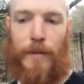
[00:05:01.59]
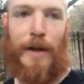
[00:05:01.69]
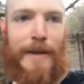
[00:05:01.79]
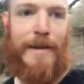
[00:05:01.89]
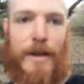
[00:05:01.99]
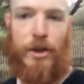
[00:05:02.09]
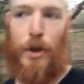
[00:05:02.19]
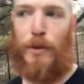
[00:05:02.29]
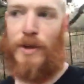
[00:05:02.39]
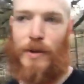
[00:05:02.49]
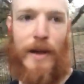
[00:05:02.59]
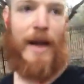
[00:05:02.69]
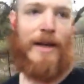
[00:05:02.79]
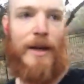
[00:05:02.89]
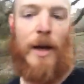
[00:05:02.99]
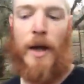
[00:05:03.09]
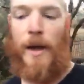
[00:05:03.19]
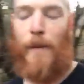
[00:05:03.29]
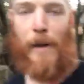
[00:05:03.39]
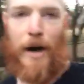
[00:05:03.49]
But I need that juice so that I can
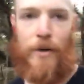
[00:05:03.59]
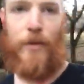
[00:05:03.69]
power